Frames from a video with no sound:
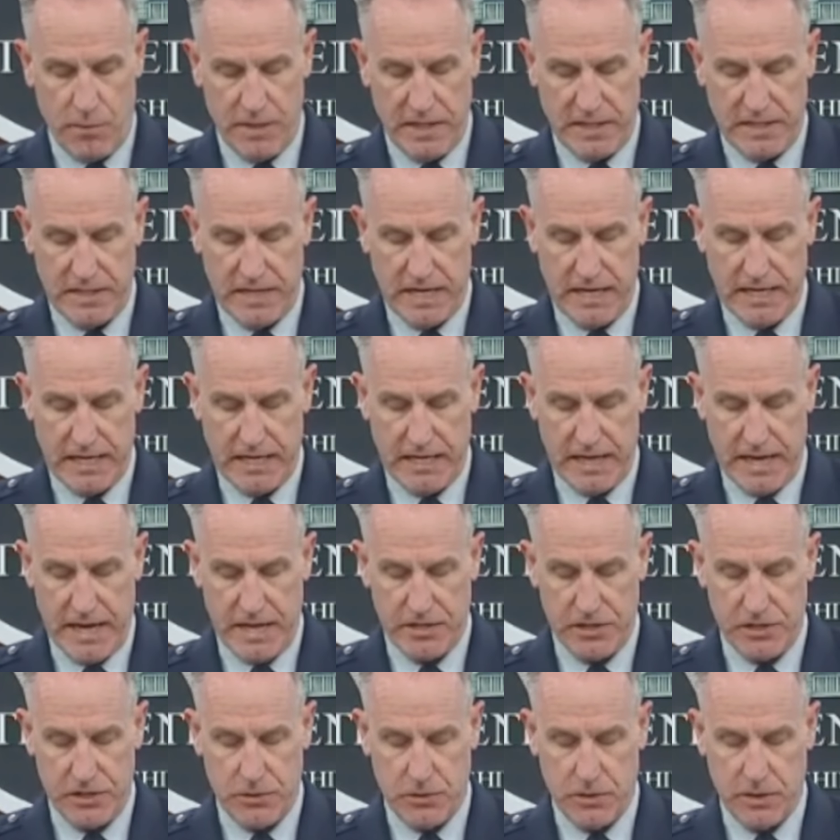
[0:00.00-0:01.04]
maintaining
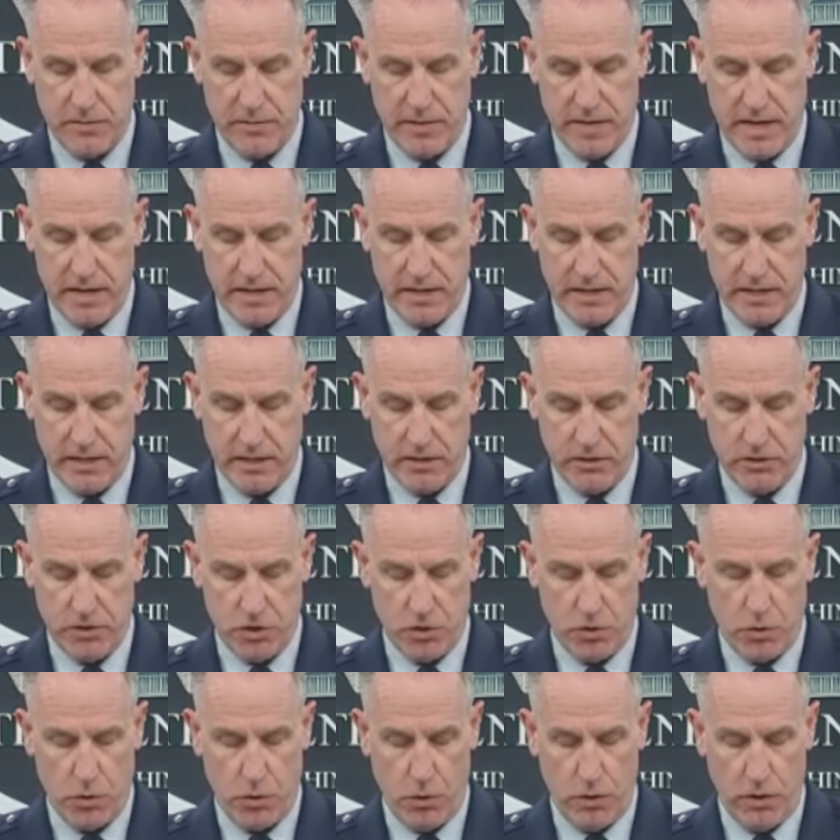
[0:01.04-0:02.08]
national command and
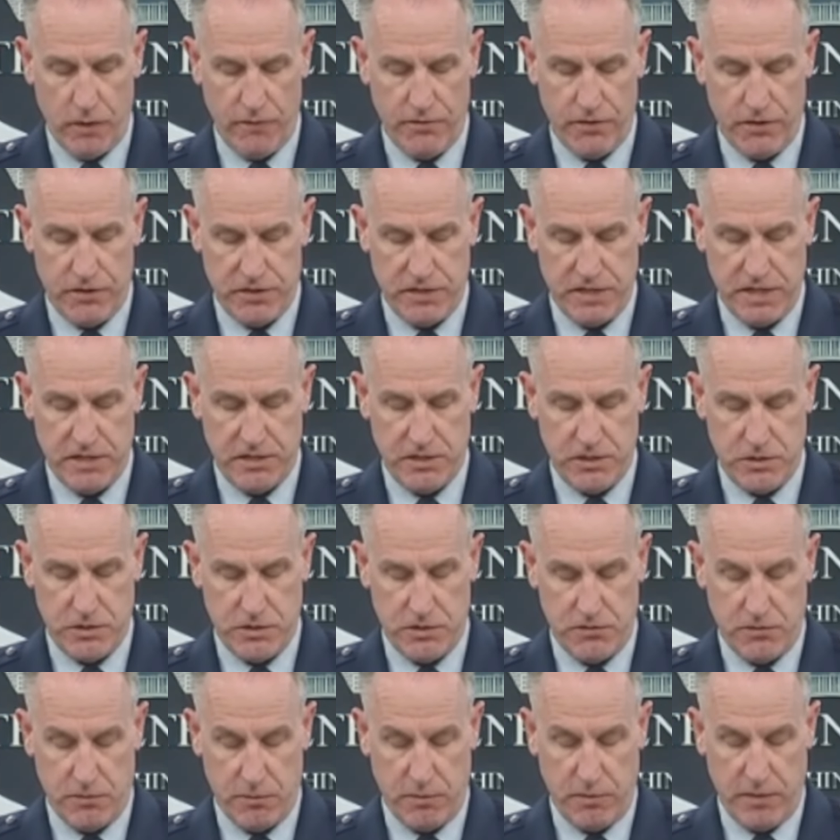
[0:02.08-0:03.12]
control of their
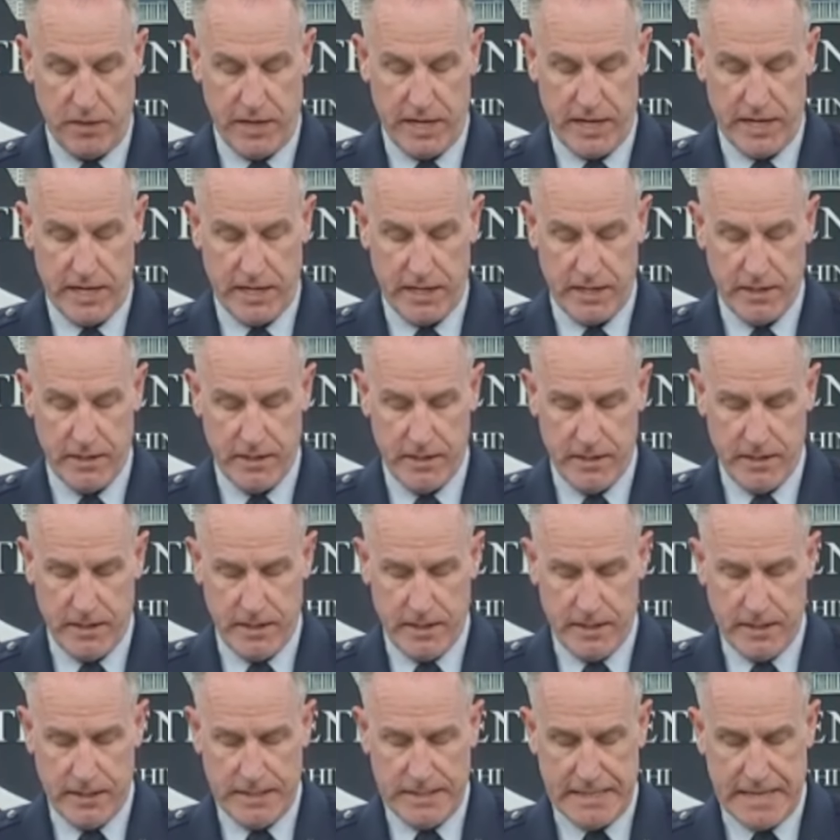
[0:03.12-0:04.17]
sensors for planning,
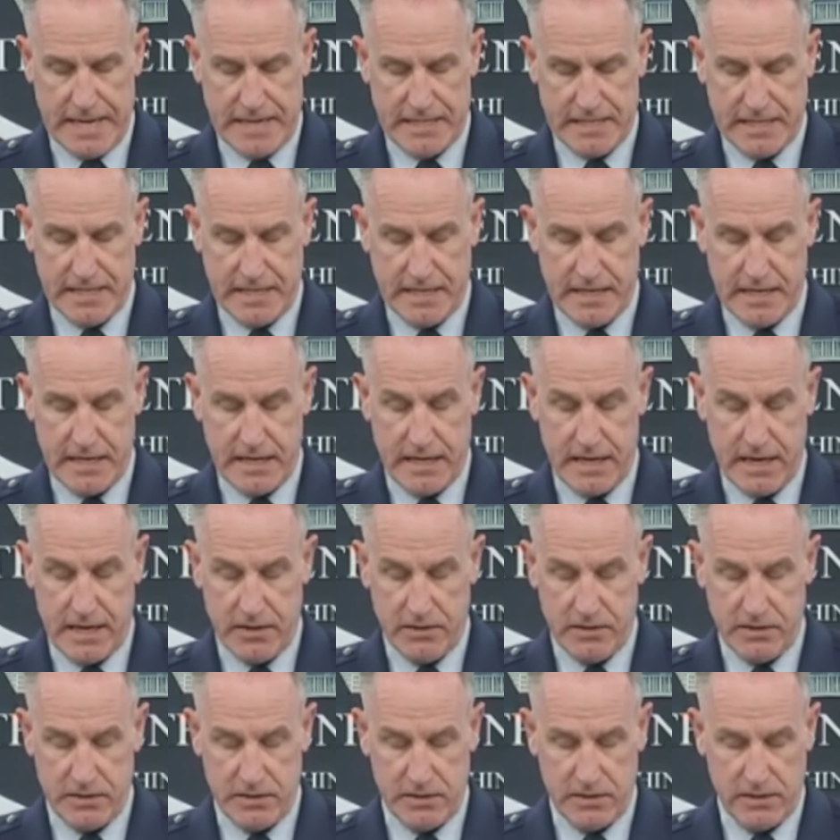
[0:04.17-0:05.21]
tasking, and
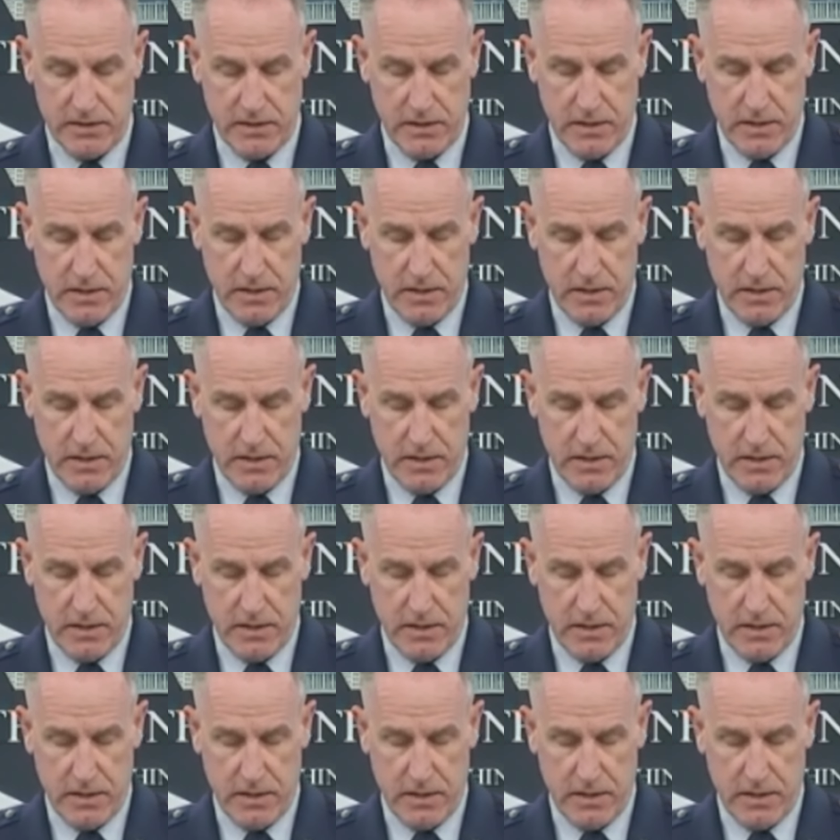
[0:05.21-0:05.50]
analysis.